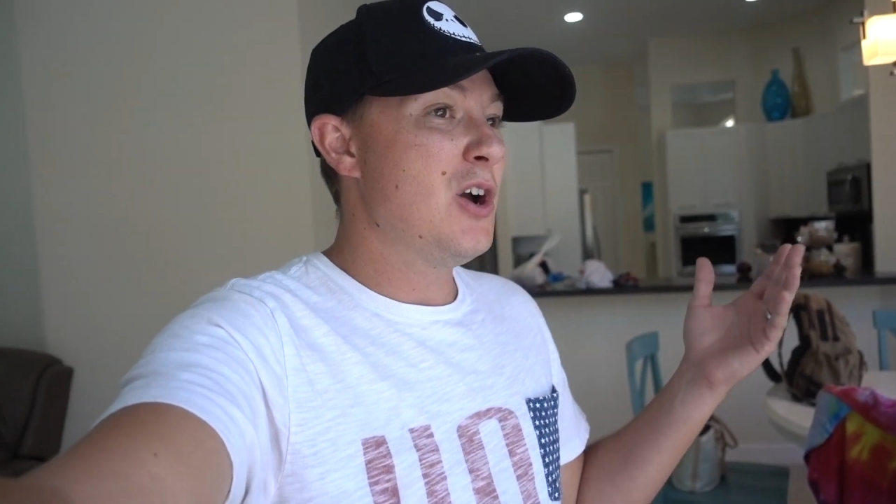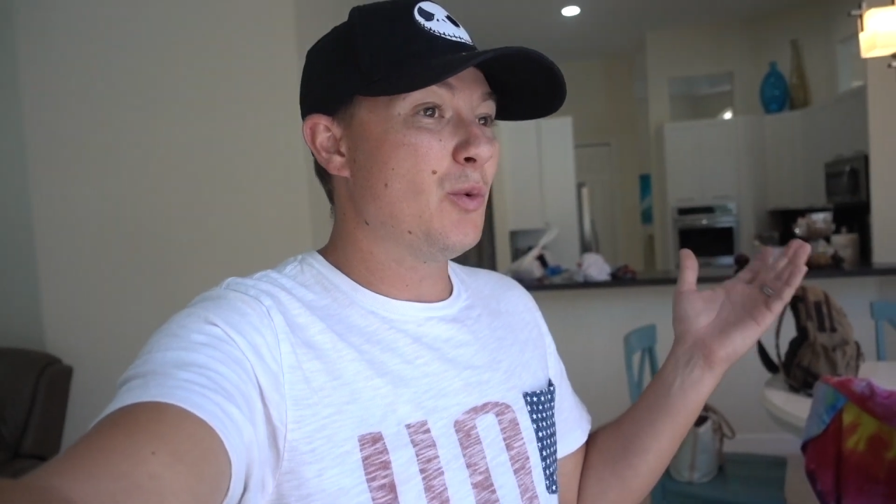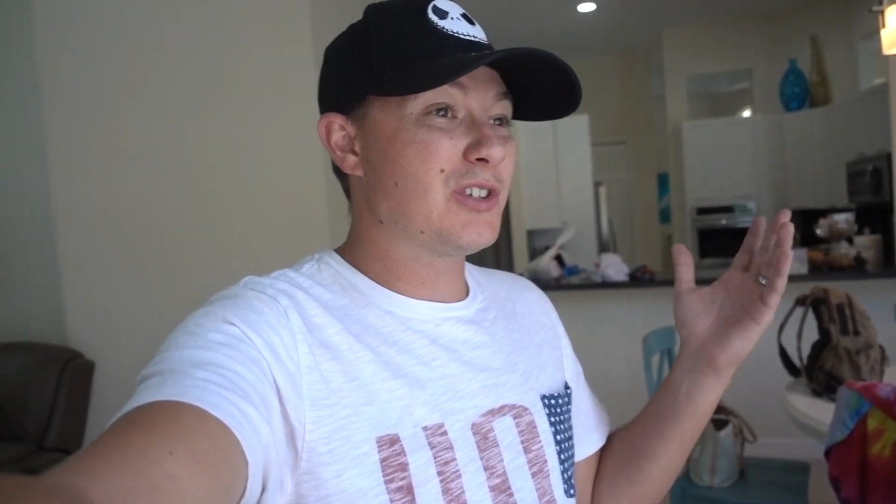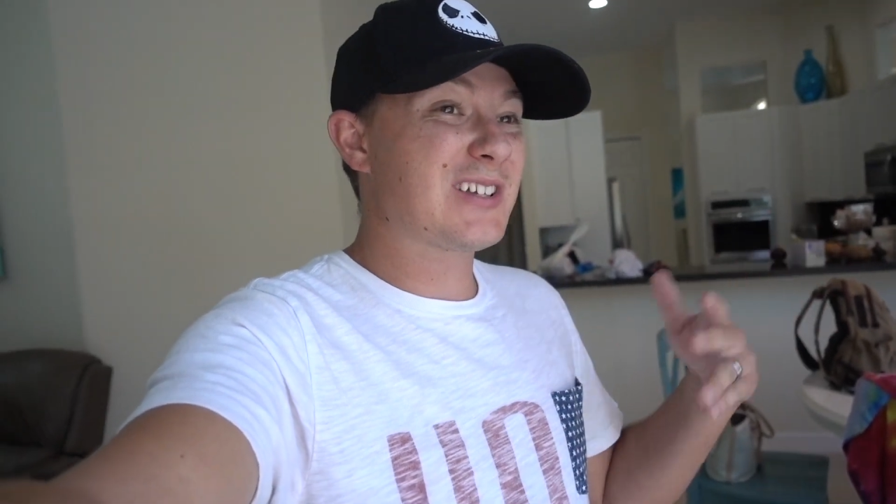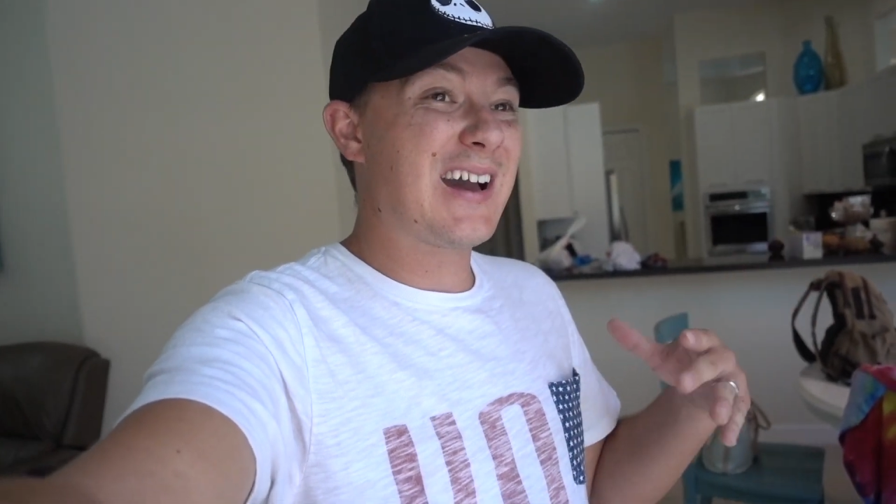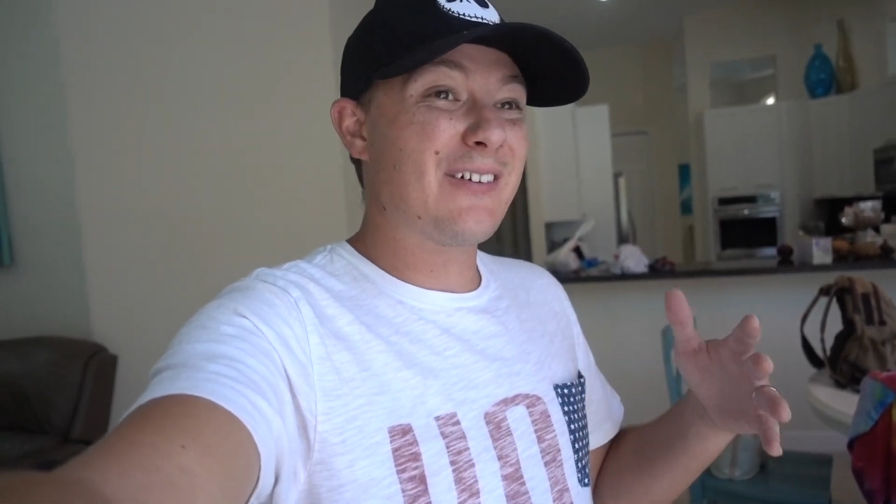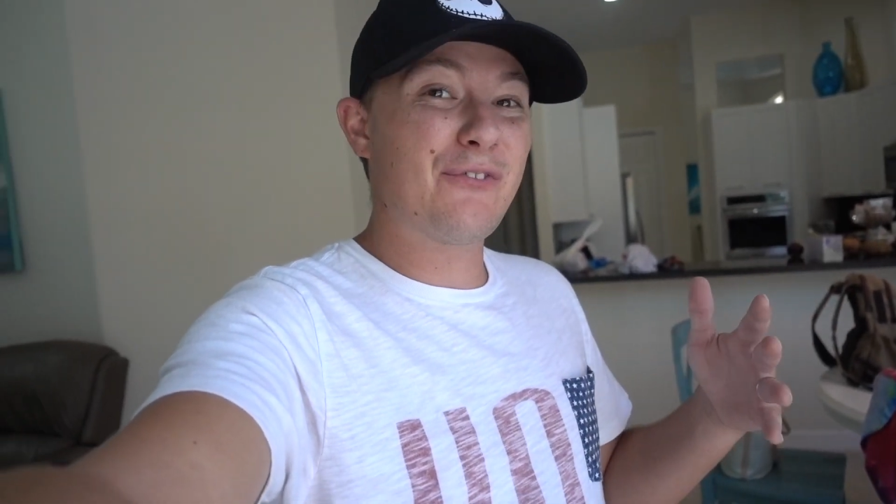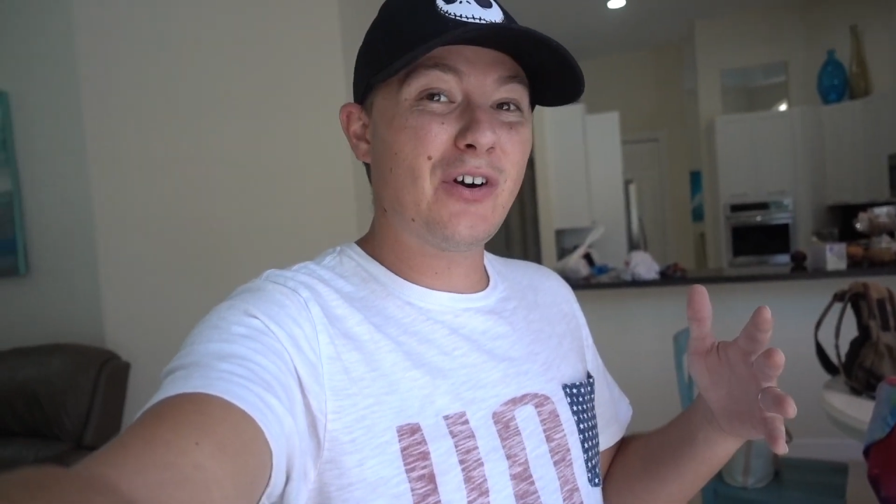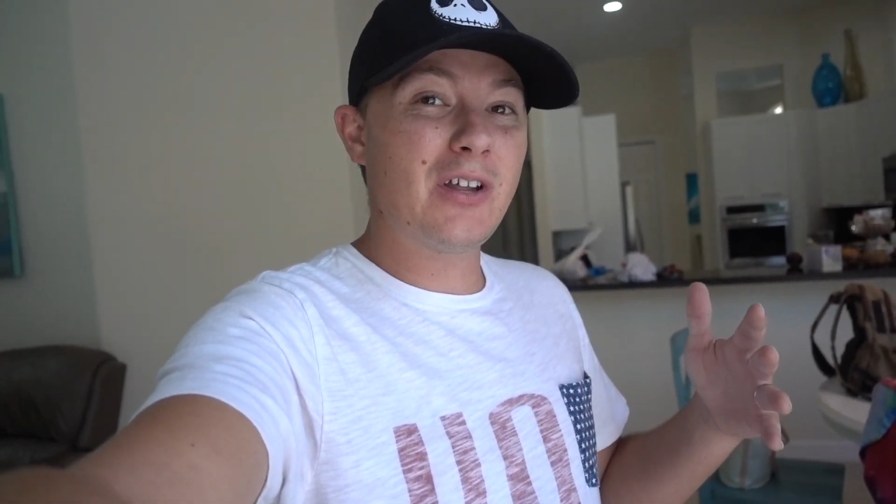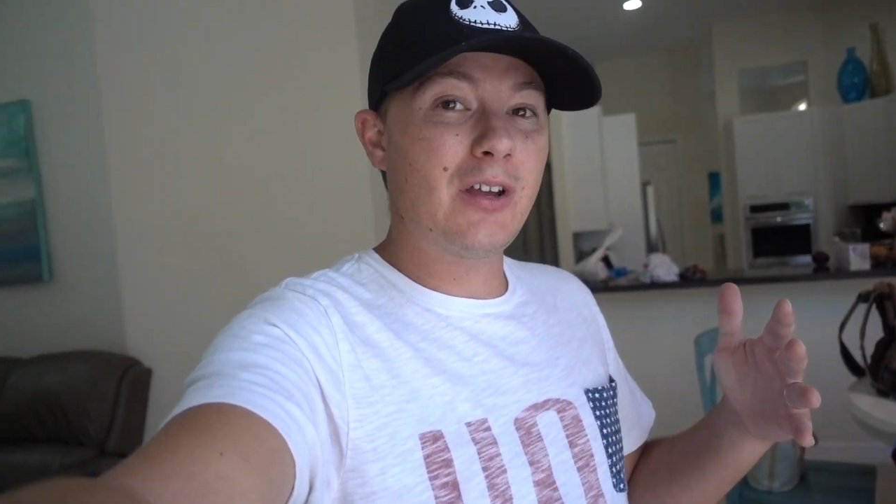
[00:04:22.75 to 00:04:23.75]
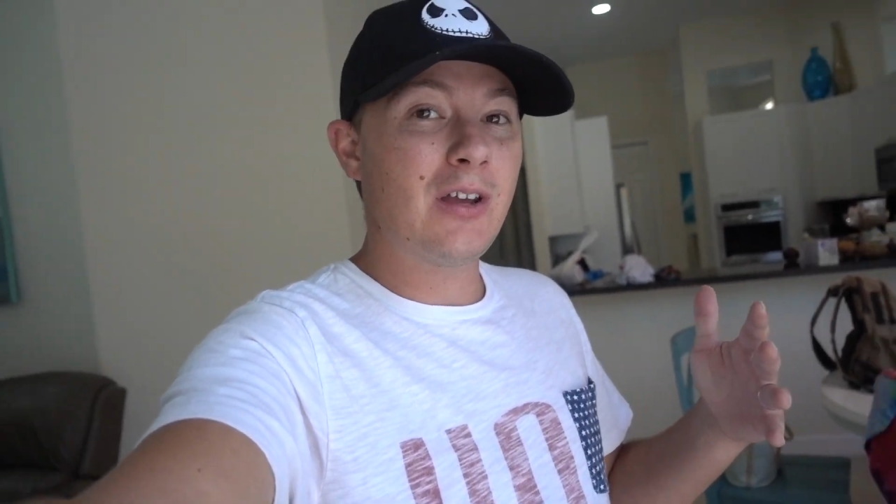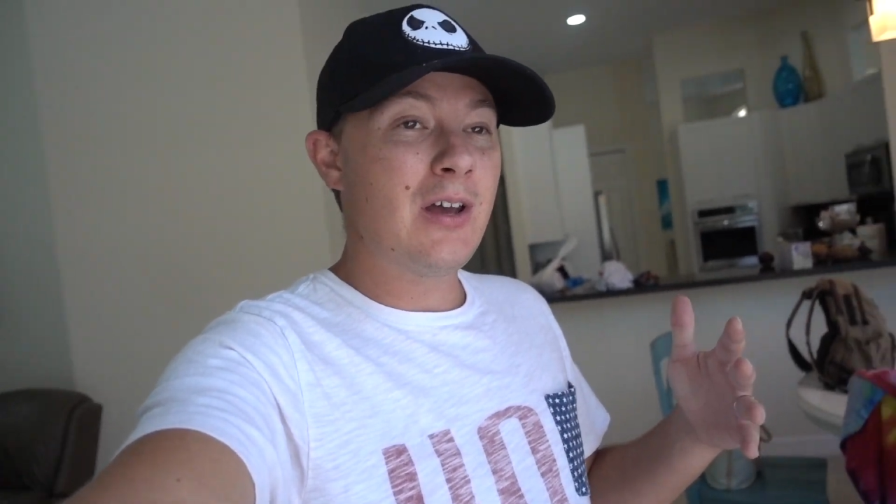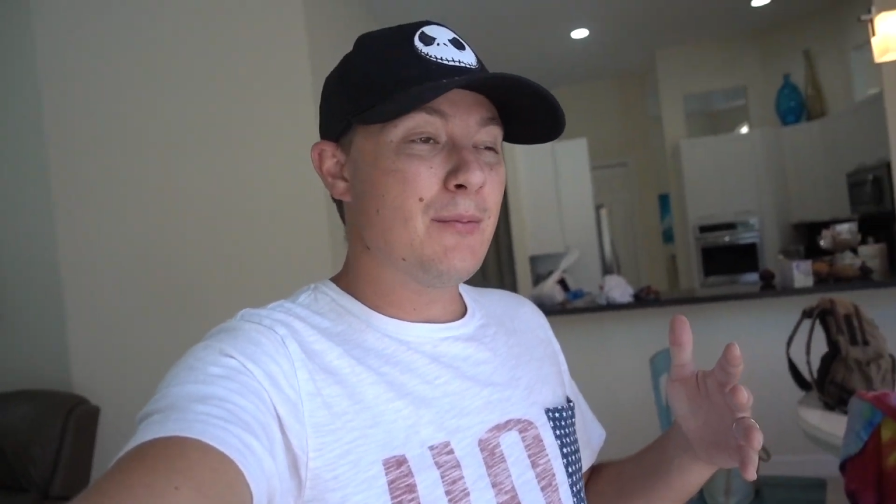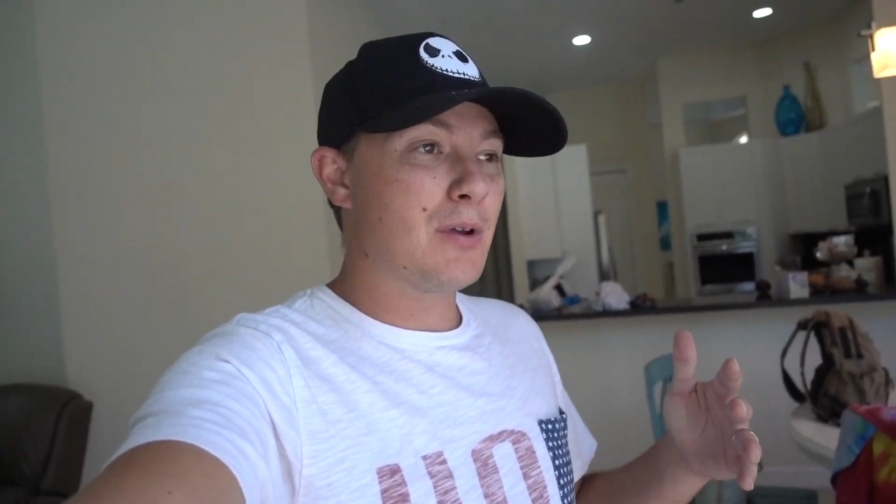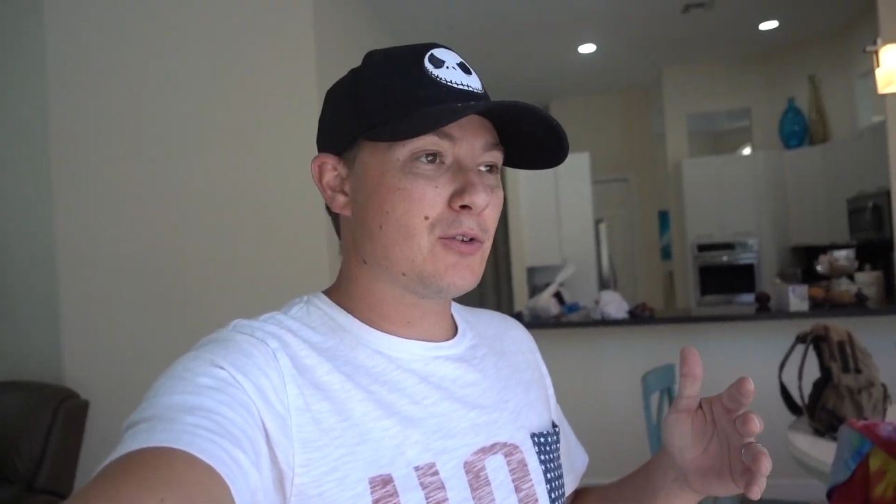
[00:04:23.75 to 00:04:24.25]
which is kind of funny
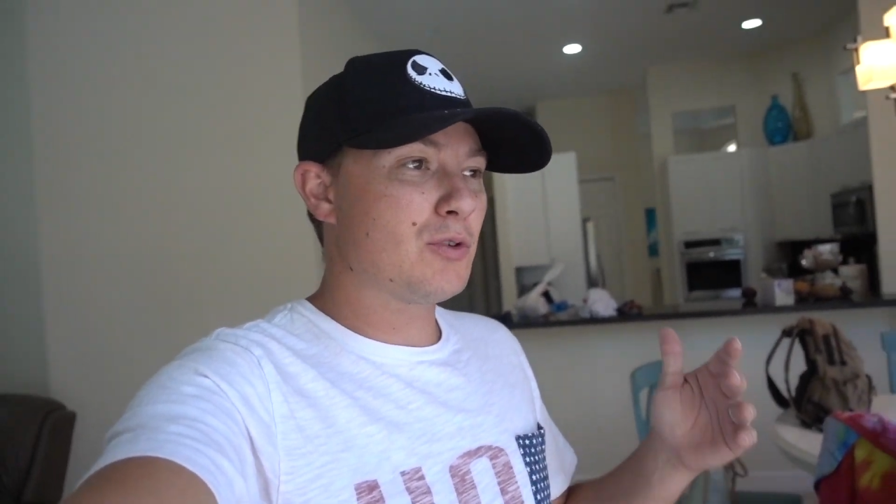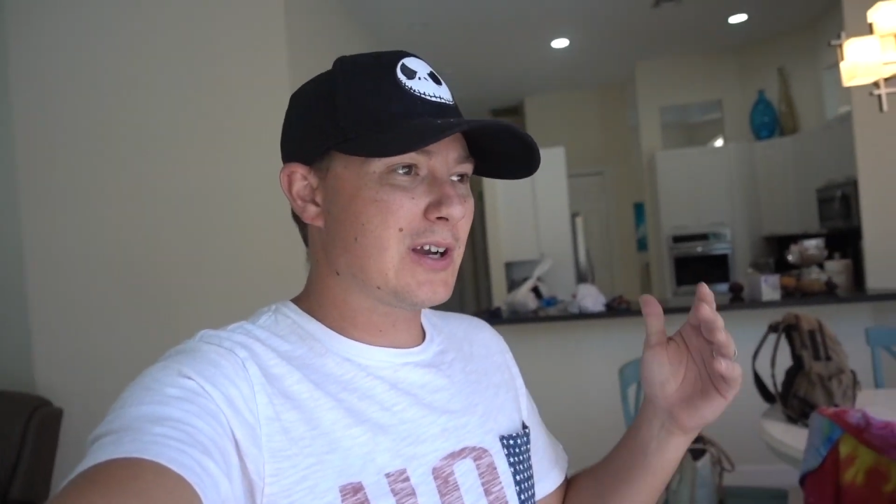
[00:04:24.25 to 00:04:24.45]
because we